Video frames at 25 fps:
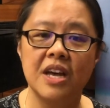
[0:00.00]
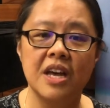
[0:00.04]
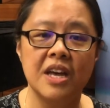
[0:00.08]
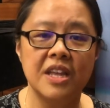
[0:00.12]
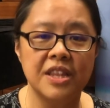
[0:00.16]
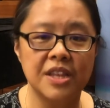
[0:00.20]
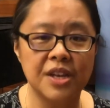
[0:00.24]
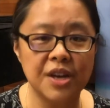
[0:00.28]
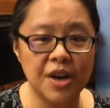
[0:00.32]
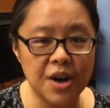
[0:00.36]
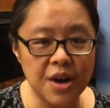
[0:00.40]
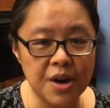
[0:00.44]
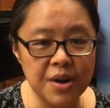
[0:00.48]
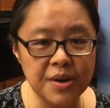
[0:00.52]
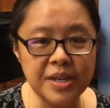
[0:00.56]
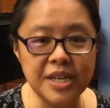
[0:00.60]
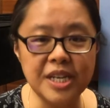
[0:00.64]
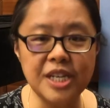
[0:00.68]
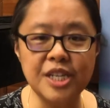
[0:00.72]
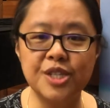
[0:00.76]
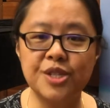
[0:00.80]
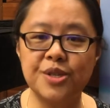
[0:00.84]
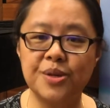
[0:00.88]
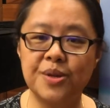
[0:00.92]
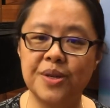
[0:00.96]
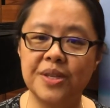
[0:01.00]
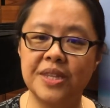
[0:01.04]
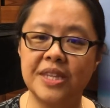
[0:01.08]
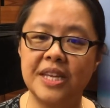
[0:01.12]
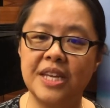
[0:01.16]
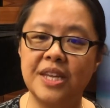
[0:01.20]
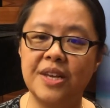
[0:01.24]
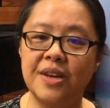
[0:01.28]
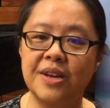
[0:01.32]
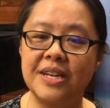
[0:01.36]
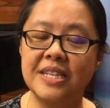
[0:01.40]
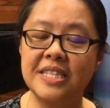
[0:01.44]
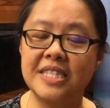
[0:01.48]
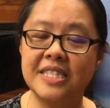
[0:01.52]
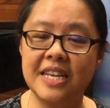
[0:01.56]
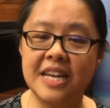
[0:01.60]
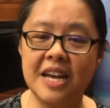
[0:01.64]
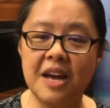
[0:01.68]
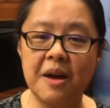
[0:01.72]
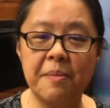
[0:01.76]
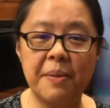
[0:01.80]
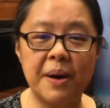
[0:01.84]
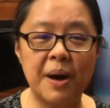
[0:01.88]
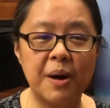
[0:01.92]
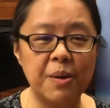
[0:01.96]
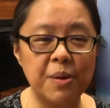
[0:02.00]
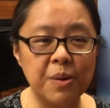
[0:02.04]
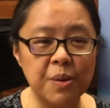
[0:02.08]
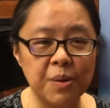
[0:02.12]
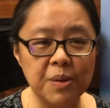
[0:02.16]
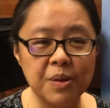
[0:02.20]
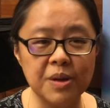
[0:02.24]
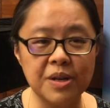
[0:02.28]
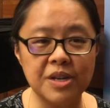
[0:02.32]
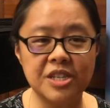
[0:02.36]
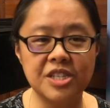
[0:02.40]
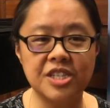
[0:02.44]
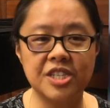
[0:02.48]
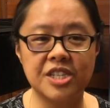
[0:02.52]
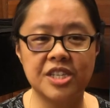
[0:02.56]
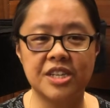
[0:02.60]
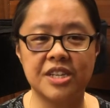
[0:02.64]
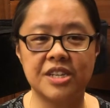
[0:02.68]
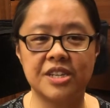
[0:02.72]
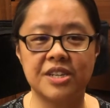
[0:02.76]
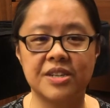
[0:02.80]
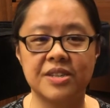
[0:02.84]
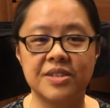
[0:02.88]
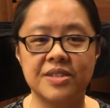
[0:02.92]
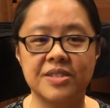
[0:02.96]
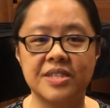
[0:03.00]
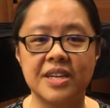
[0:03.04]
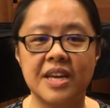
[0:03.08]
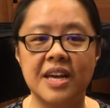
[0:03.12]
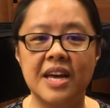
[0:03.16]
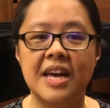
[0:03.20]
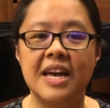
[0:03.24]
the only sure thing you can say about all concertos